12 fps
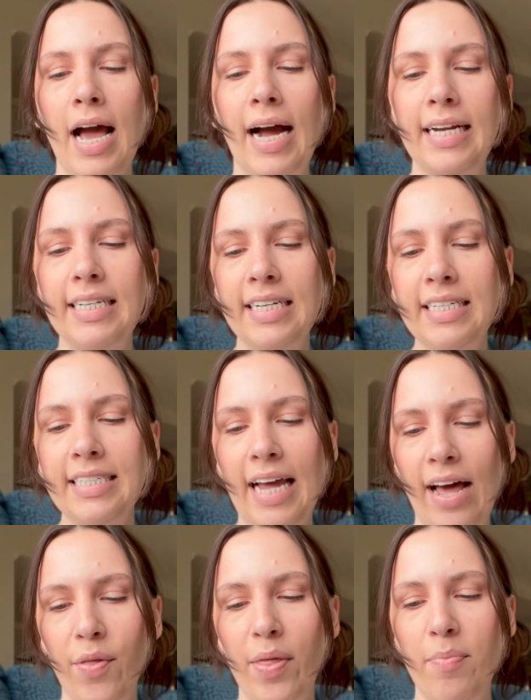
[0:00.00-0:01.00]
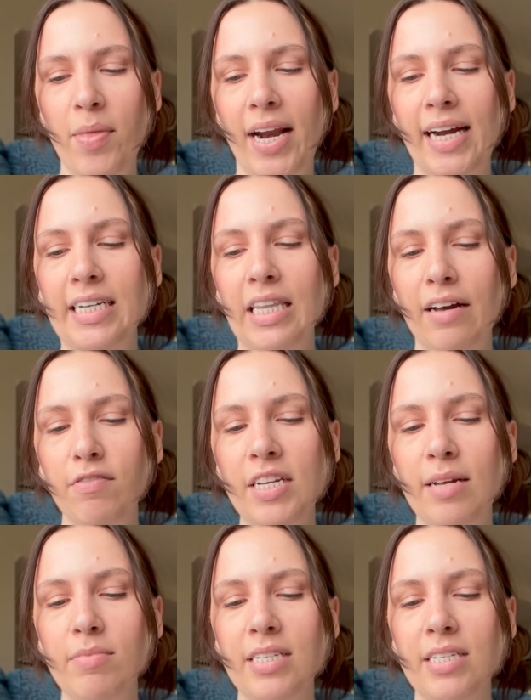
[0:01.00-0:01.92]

I didn't tell them that I'd loved him